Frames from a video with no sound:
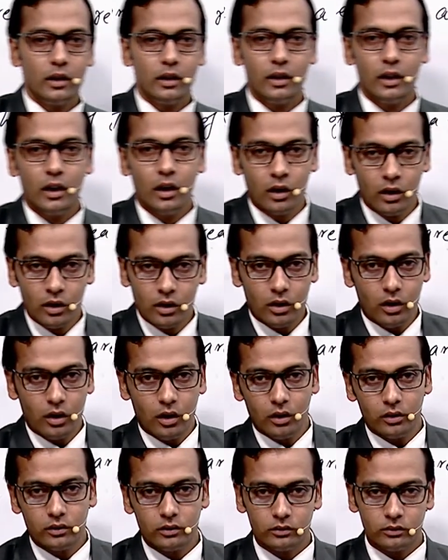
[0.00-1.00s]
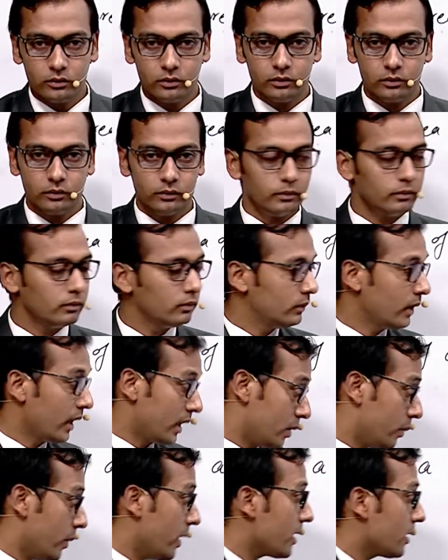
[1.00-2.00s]
a
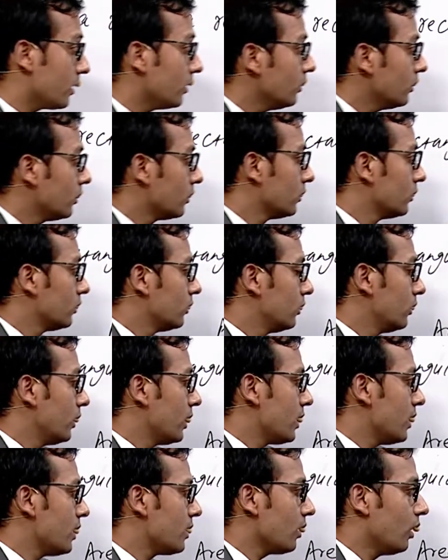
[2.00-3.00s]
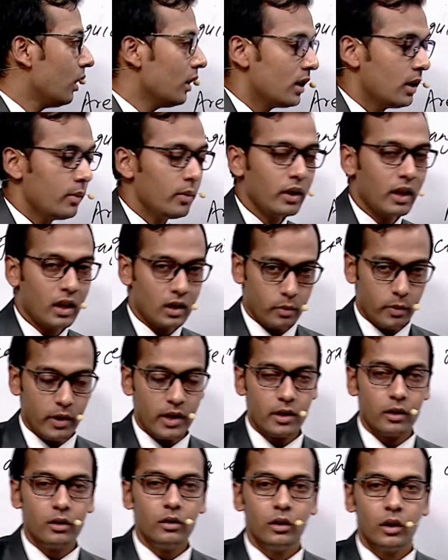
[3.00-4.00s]
expression, this is algebraic expression,